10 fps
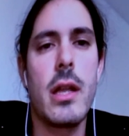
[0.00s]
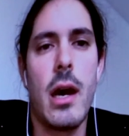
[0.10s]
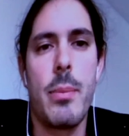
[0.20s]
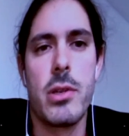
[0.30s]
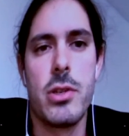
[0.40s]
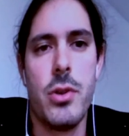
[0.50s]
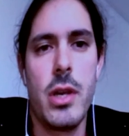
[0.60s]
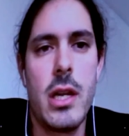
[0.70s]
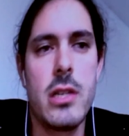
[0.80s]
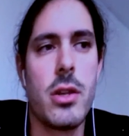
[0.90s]

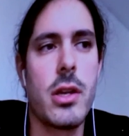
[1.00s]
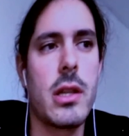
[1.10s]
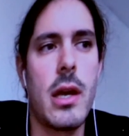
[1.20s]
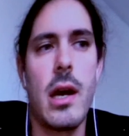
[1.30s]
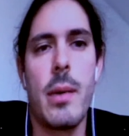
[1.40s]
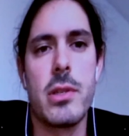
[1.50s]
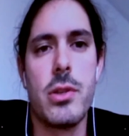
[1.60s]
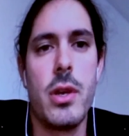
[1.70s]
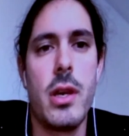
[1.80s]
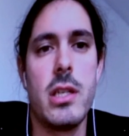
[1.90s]
opportunities
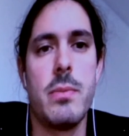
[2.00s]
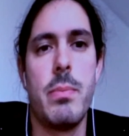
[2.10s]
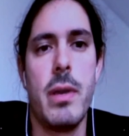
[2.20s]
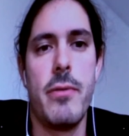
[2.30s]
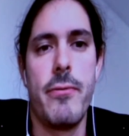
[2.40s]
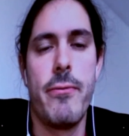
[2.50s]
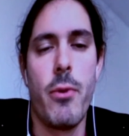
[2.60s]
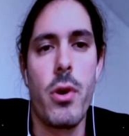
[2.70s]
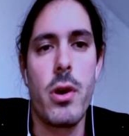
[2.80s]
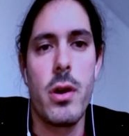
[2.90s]

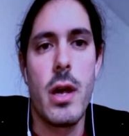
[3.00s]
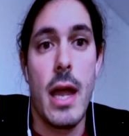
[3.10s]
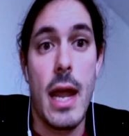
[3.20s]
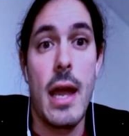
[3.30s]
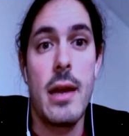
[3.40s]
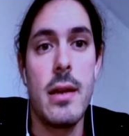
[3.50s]
beforehand,